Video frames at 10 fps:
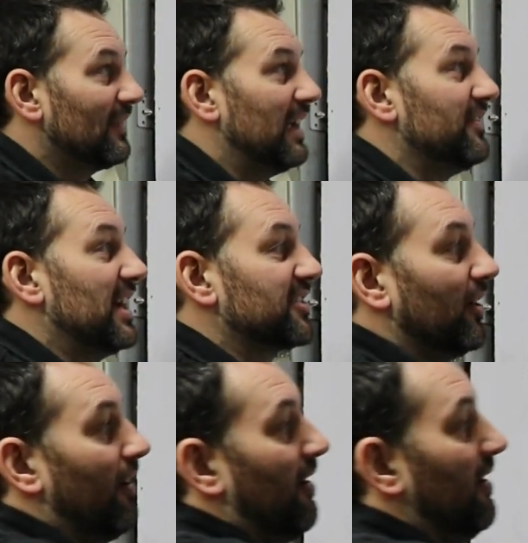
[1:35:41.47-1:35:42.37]
And that's
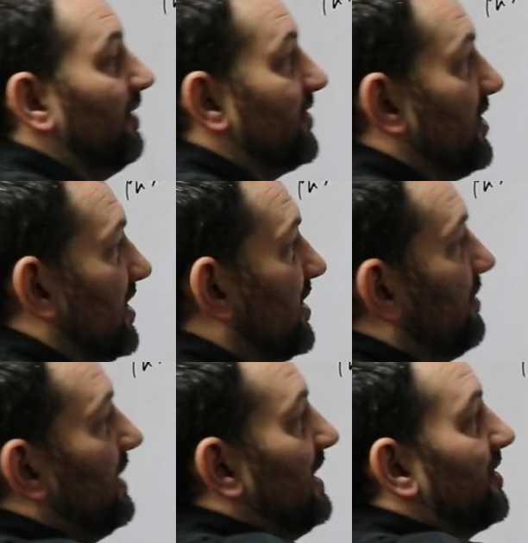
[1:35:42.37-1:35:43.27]
all just
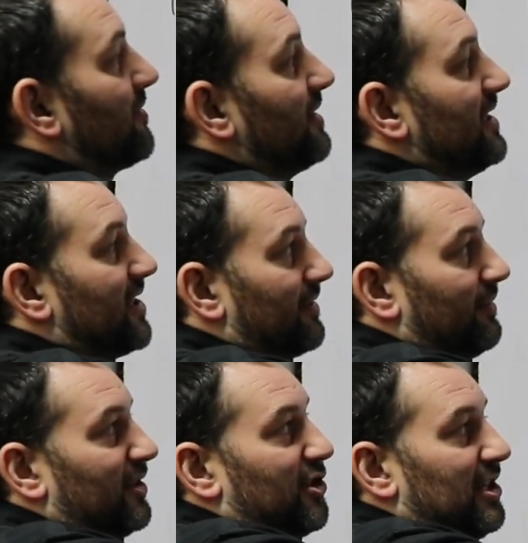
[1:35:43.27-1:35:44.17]
to increase the
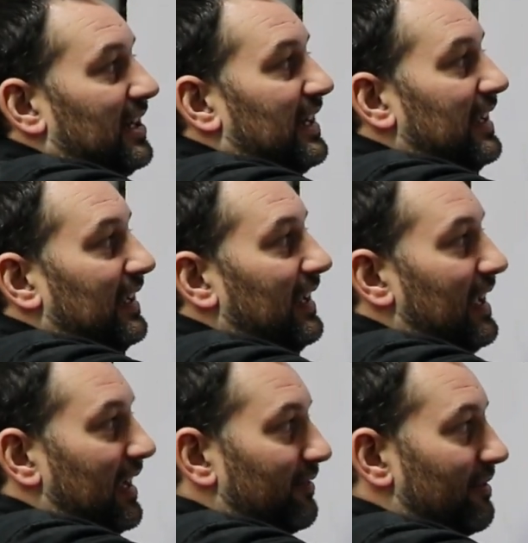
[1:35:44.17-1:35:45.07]

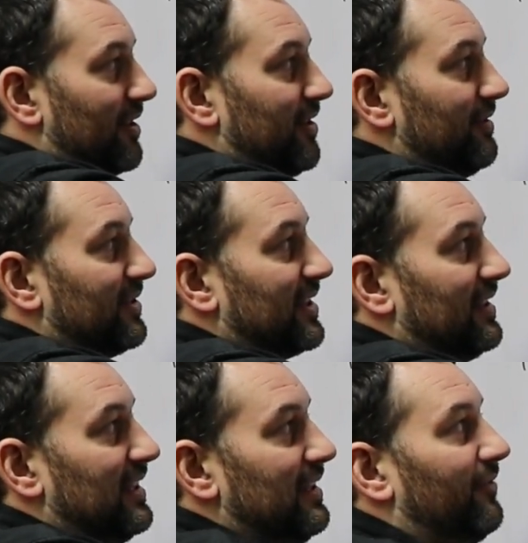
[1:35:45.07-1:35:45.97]
rigidity and reduce
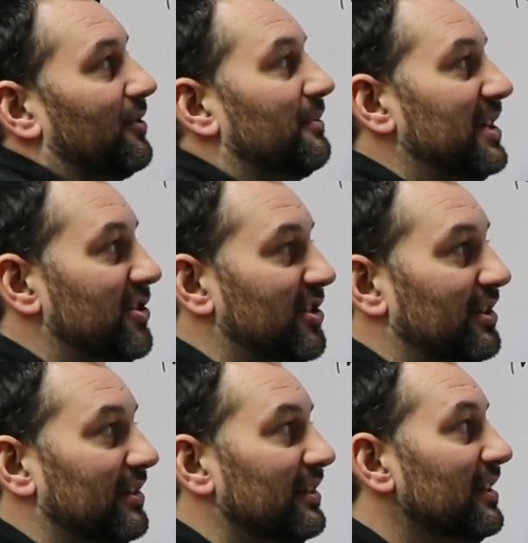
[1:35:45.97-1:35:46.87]
the
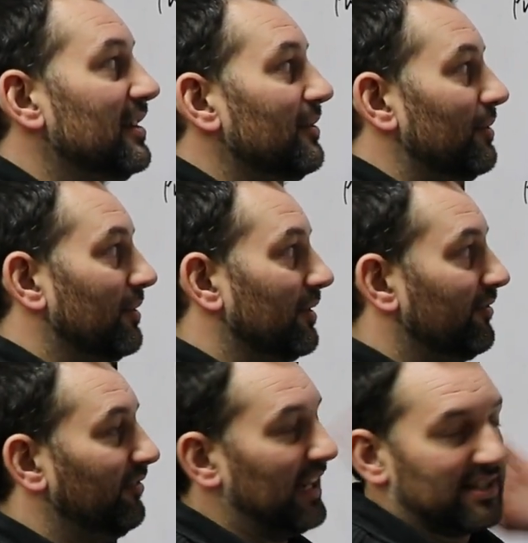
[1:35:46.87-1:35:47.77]
deformation or
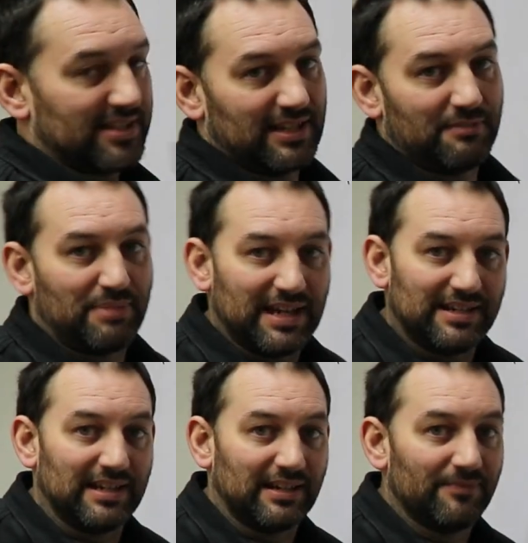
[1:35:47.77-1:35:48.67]
flexing,
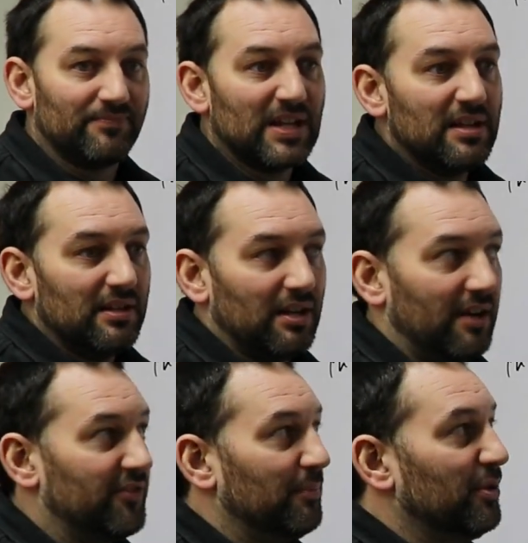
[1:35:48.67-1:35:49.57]
bending
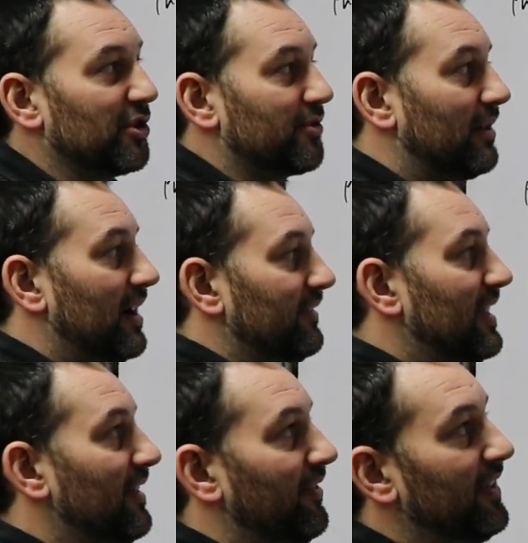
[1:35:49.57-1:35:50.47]
of the push rod
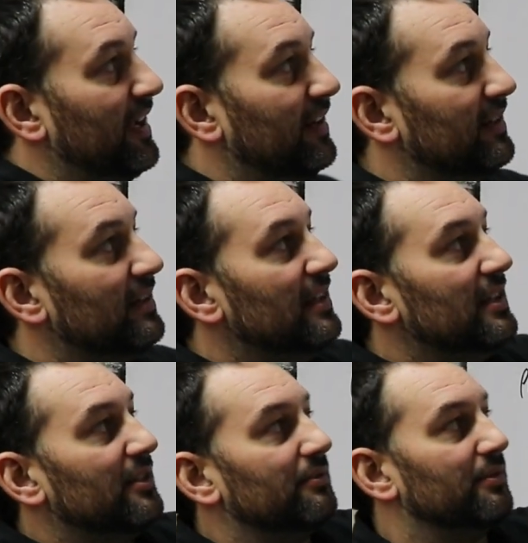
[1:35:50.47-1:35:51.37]
that then
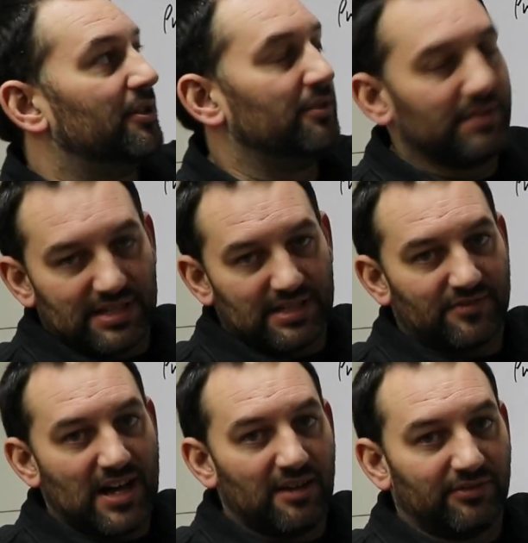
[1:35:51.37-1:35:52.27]
reduces
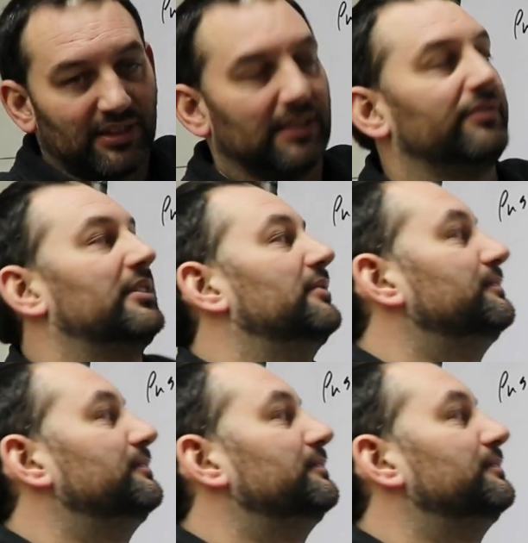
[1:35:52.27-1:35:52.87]
valve lift.